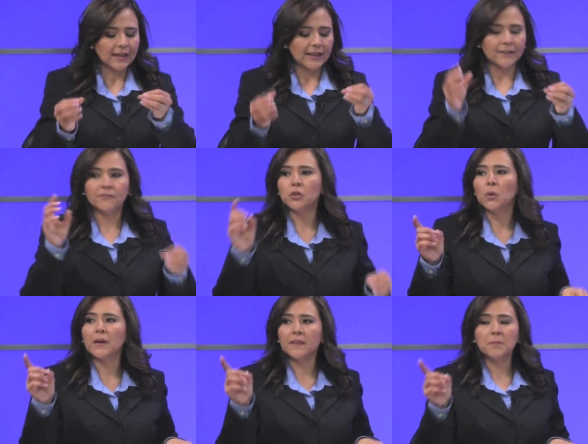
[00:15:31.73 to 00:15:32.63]
if you
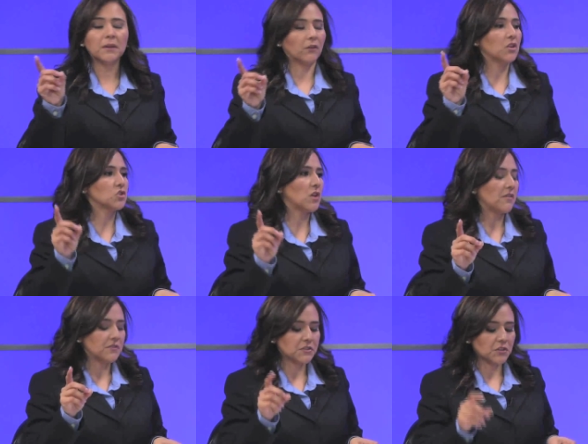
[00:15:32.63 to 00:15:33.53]
are the immigration
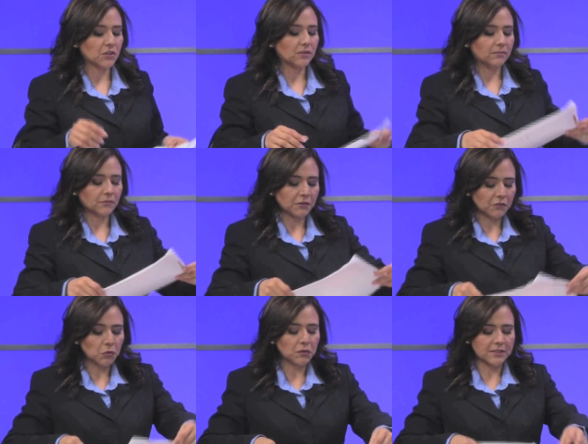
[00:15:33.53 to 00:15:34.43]
officer
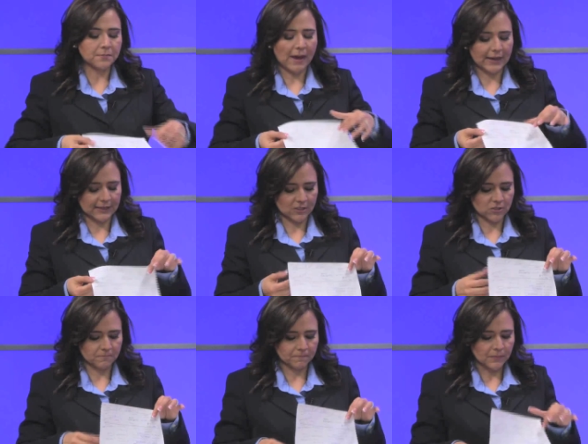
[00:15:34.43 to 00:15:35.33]
reviewing this package
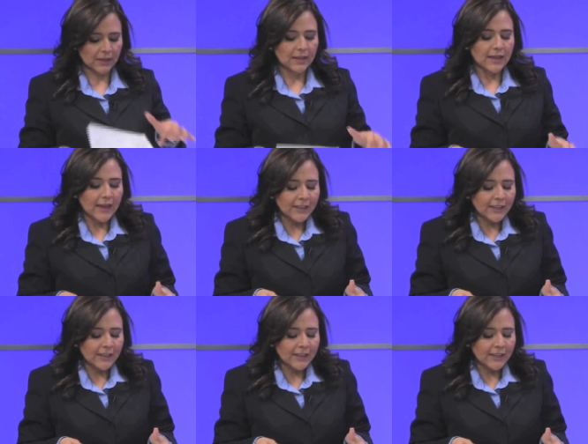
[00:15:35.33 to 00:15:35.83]
uh -huh.